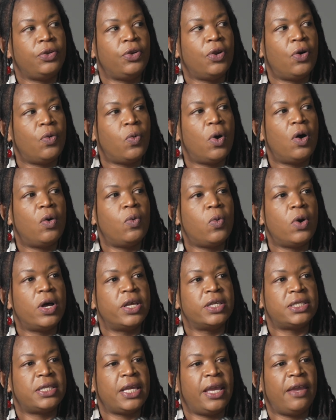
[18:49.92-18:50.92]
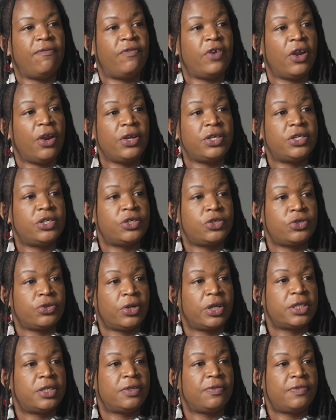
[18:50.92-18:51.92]
what was a very
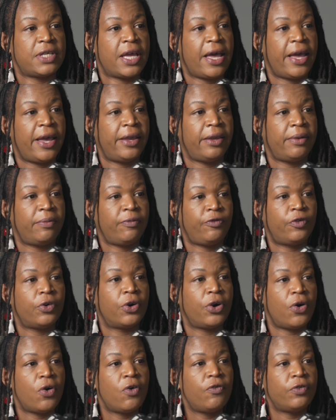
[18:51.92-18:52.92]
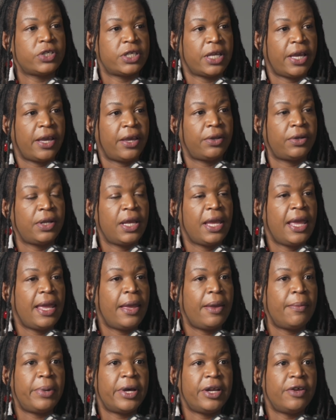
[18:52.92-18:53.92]
destructive time for Overtown.
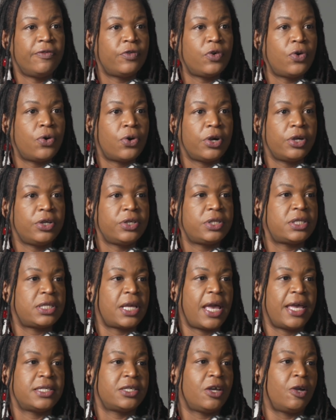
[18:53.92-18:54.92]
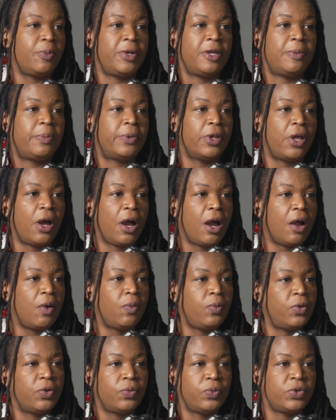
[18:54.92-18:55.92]
But of course, as our people are,
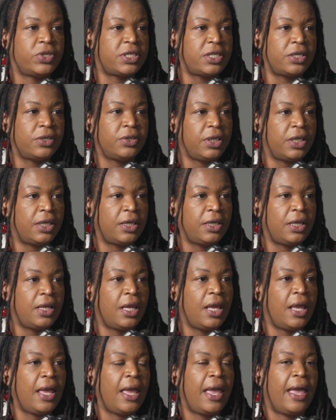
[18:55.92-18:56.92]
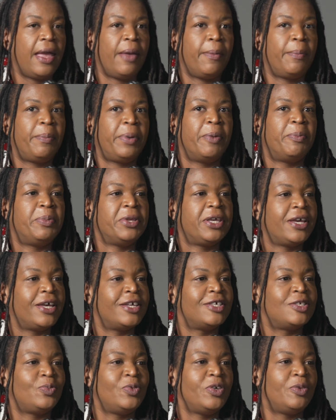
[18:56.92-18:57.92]
we're resilient. But
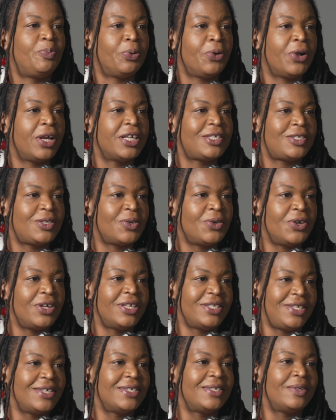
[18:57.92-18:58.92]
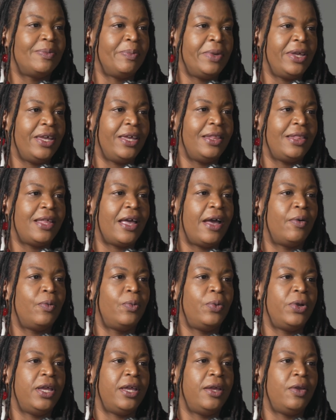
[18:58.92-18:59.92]
because we pressed on doesn't mean that
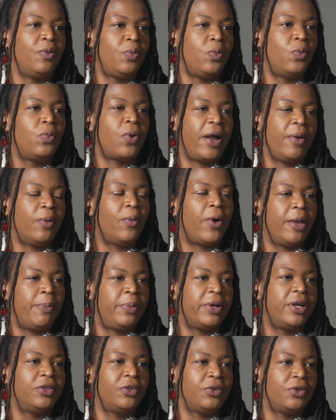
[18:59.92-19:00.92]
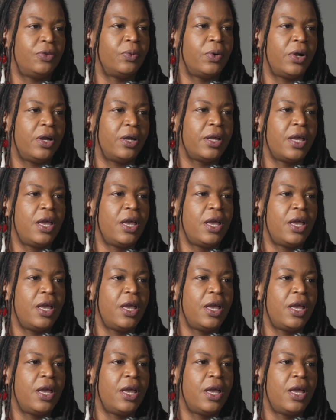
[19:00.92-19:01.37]
we wipe it under the rug.